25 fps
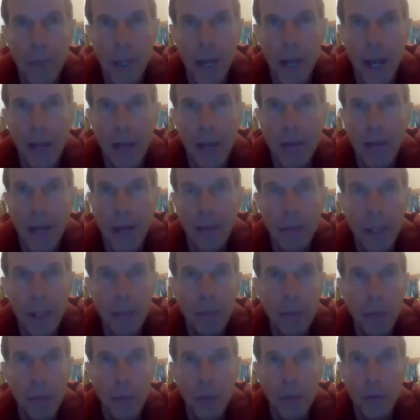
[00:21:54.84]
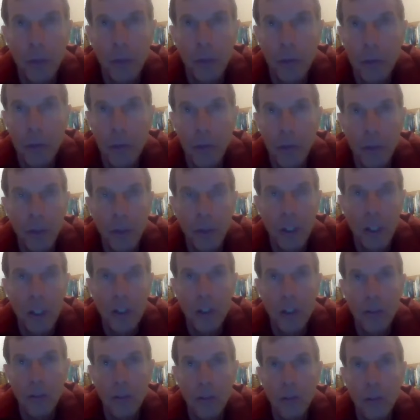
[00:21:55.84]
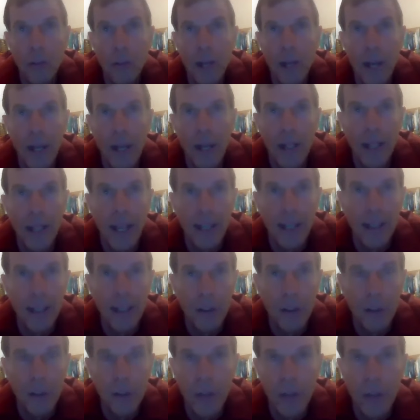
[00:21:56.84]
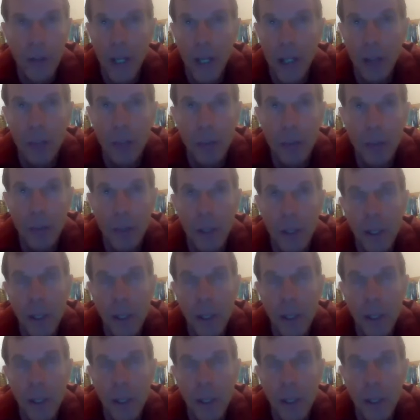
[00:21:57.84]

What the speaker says: I've had people with terminal conditions contact us for help.